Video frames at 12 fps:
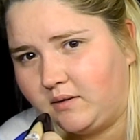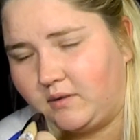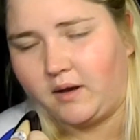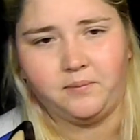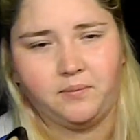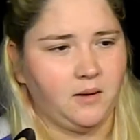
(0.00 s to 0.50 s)

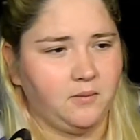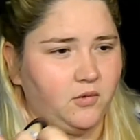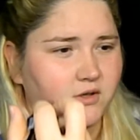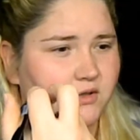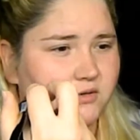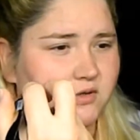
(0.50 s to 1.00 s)
Okay, I'm
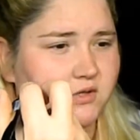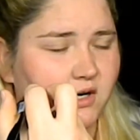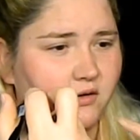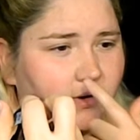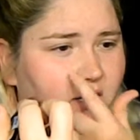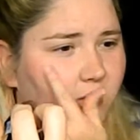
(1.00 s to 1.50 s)
going to just
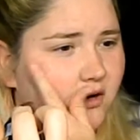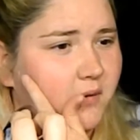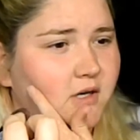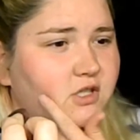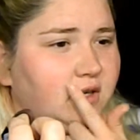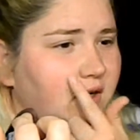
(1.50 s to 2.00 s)
start right here on
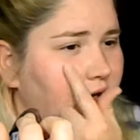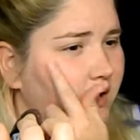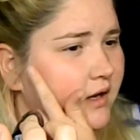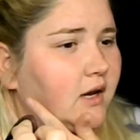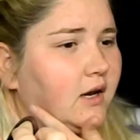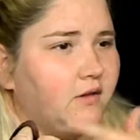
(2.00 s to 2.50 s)
my cheek,
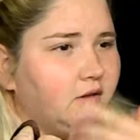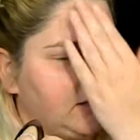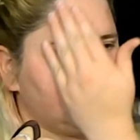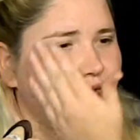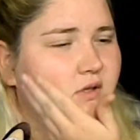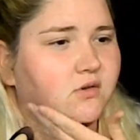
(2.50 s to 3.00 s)
and then like
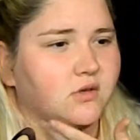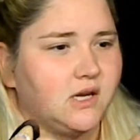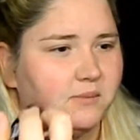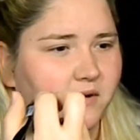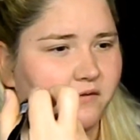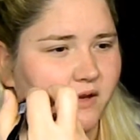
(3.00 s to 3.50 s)
do this whole
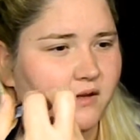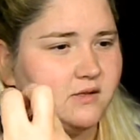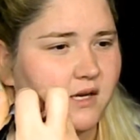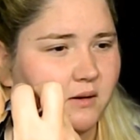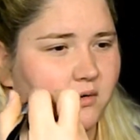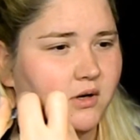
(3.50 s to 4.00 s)
side of my face,
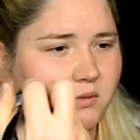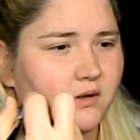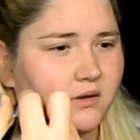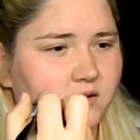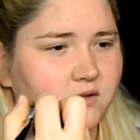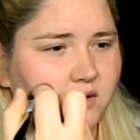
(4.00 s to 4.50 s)
and I'm going to work
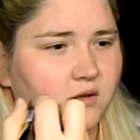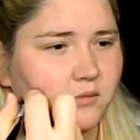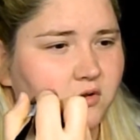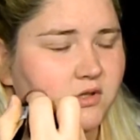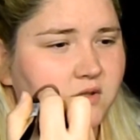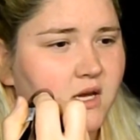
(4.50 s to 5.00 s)
in like circular
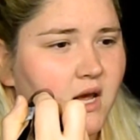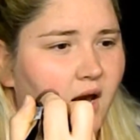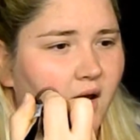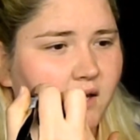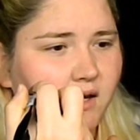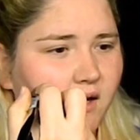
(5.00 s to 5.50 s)
motions.
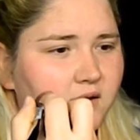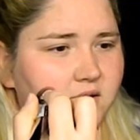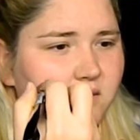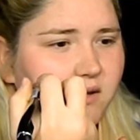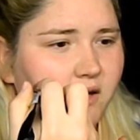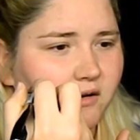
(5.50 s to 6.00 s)
I can kind of
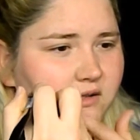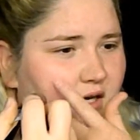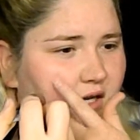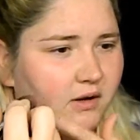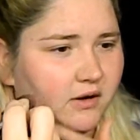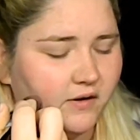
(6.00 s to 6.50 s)
see where the air is
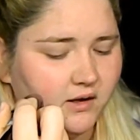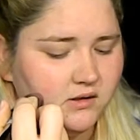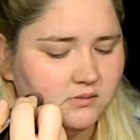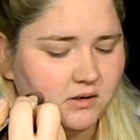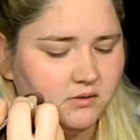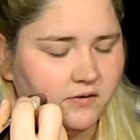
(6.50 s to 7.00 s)
hitting my face.
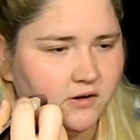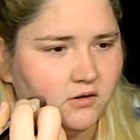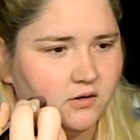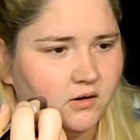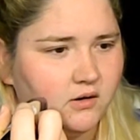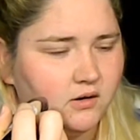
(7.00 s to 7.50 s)
Maybe if I
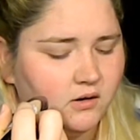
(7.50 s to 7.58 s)
turn it.